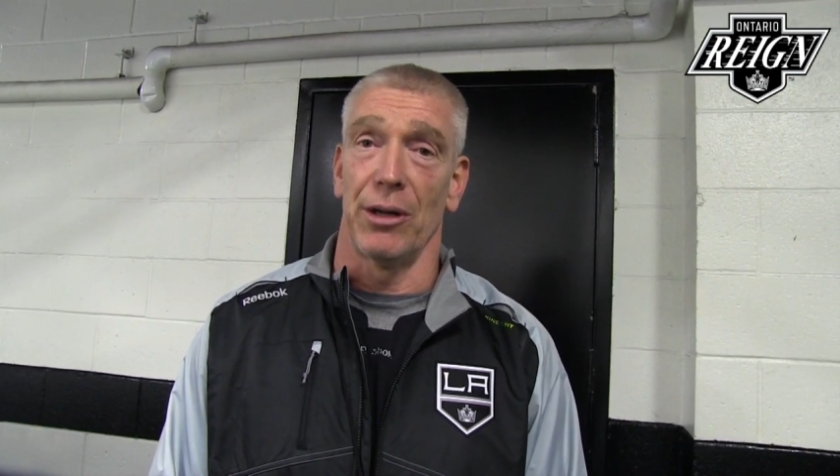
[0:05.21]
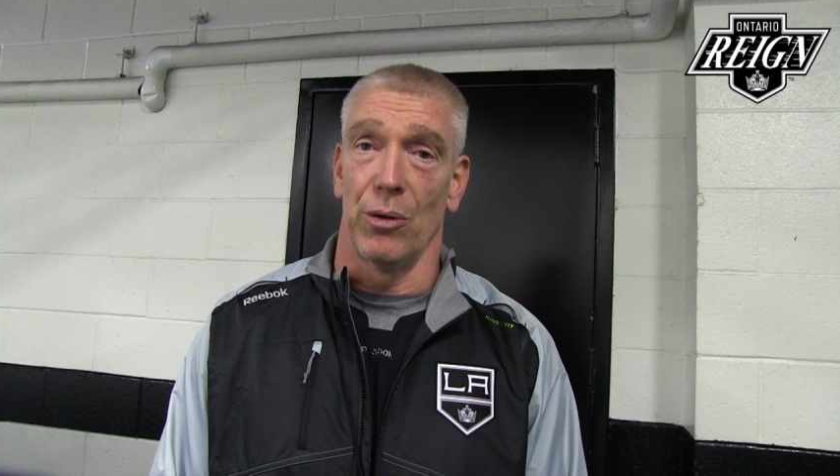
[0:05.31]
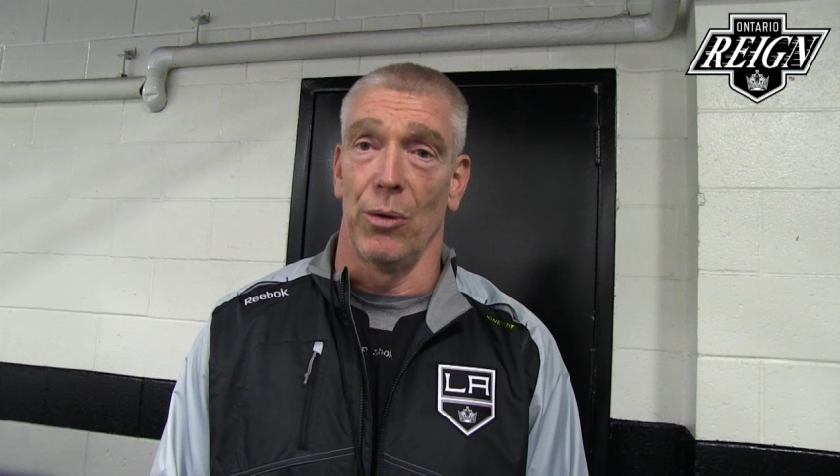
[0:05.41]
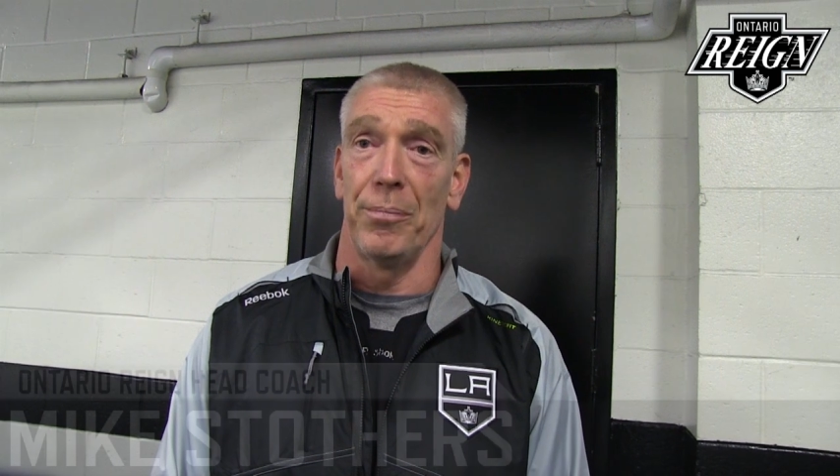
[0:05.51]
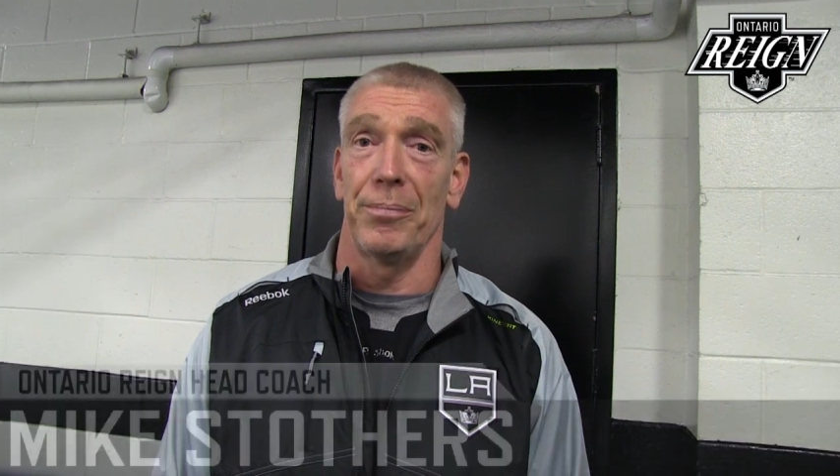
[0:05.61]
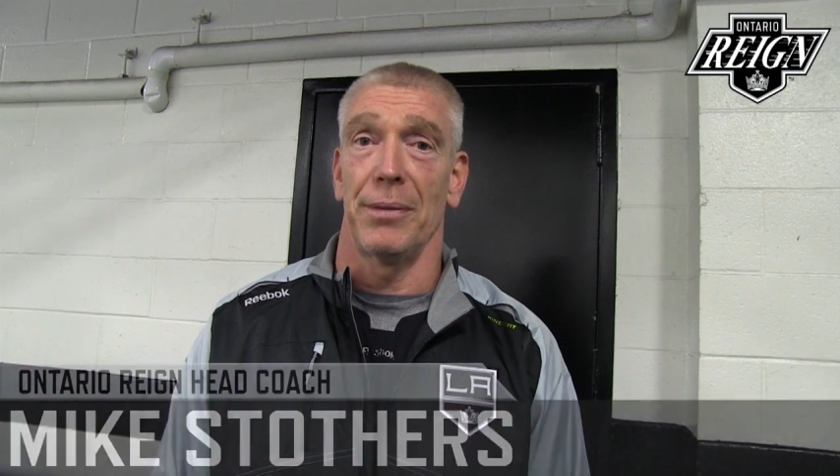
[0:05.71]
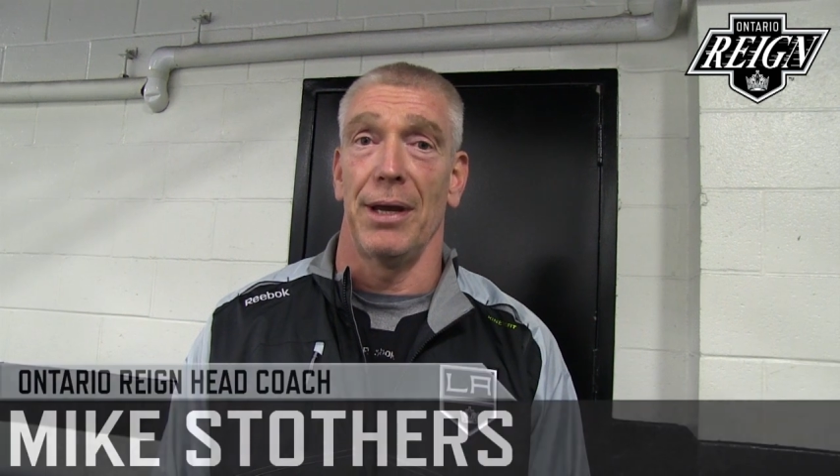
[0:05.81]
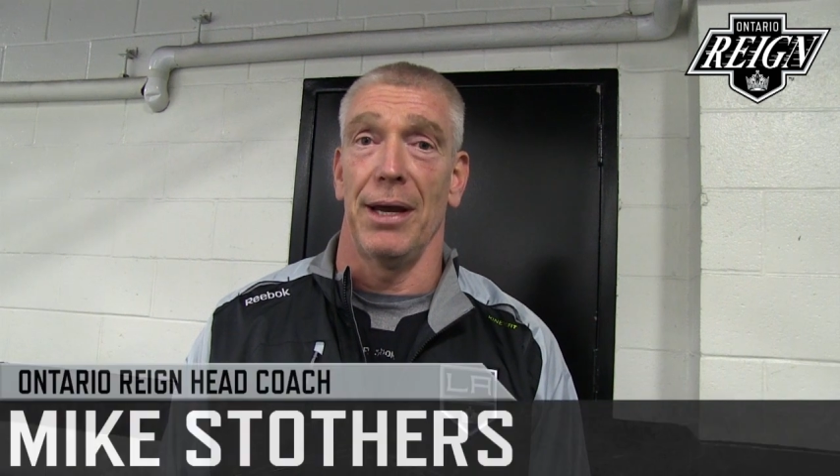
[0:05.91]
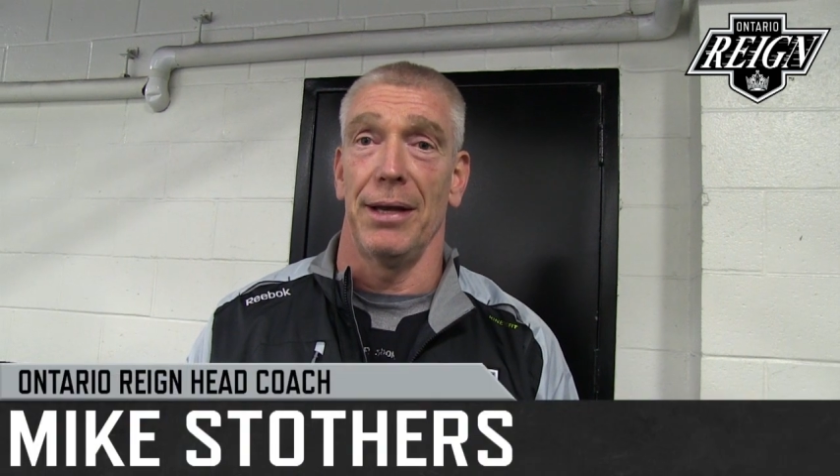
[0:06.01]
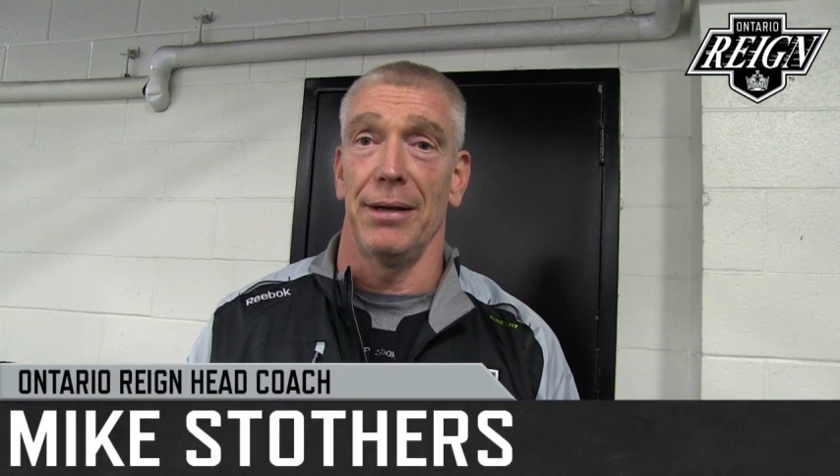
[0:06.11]
get home
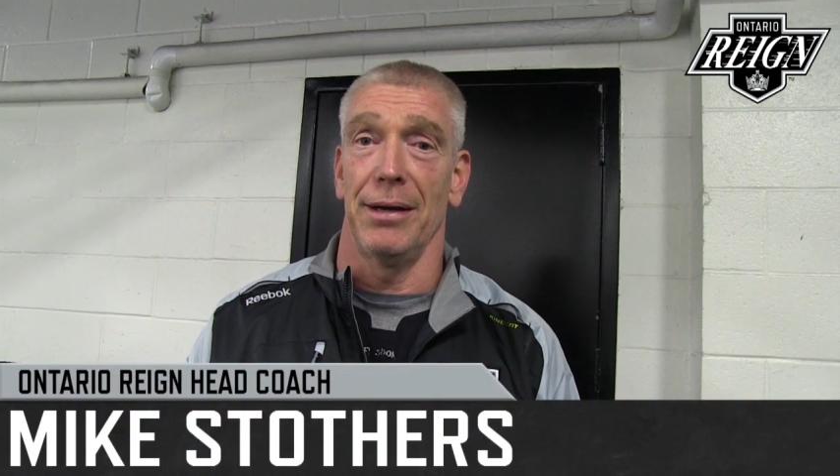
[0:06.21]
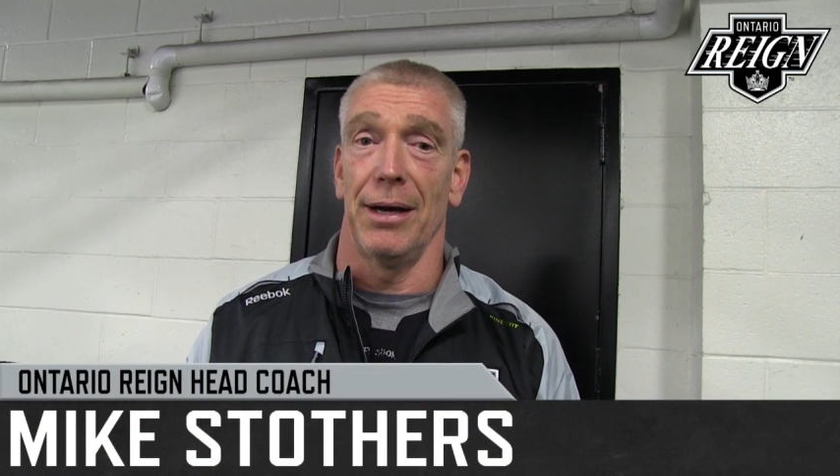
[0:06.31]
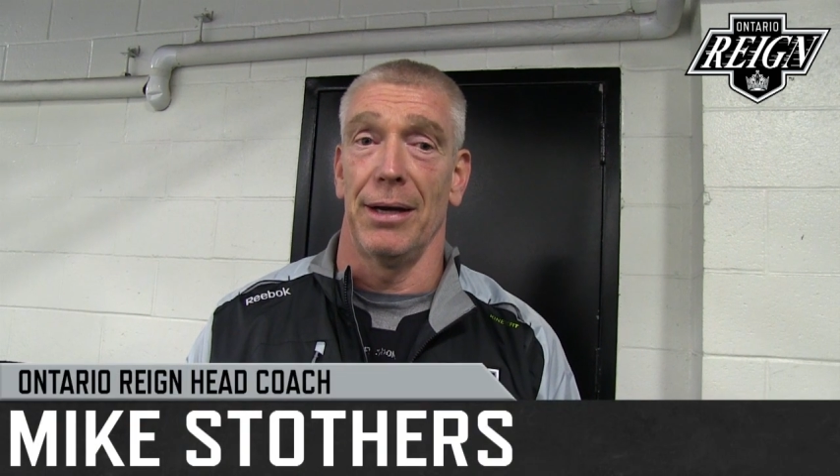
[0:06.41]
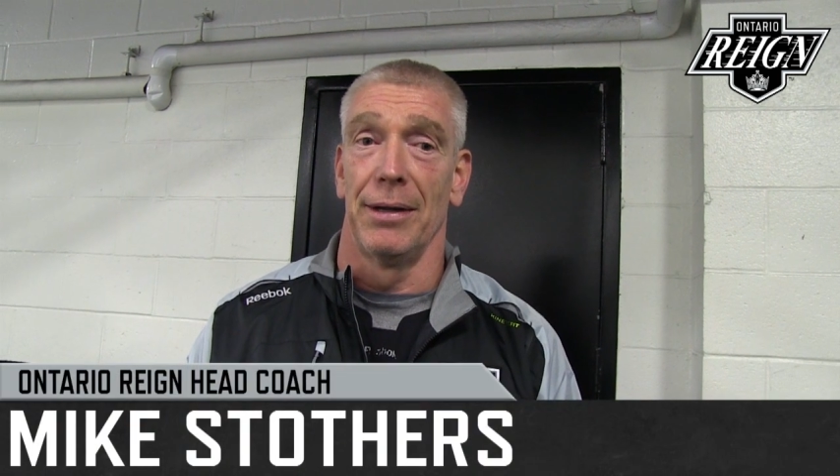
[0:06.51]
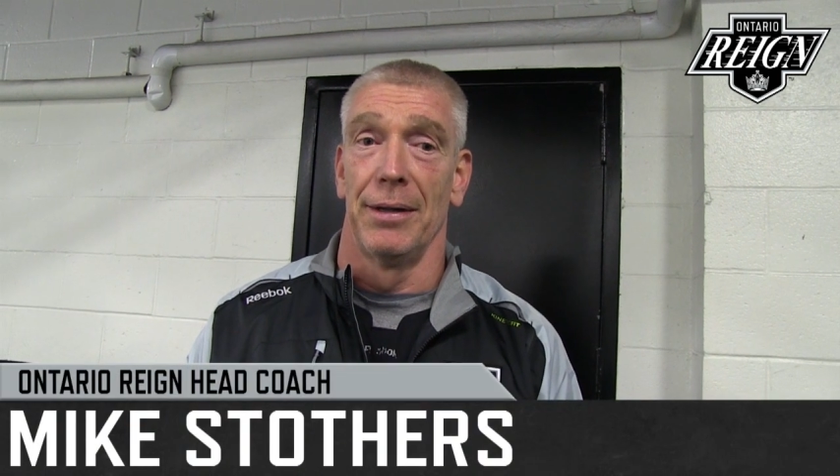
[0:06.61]
and uh,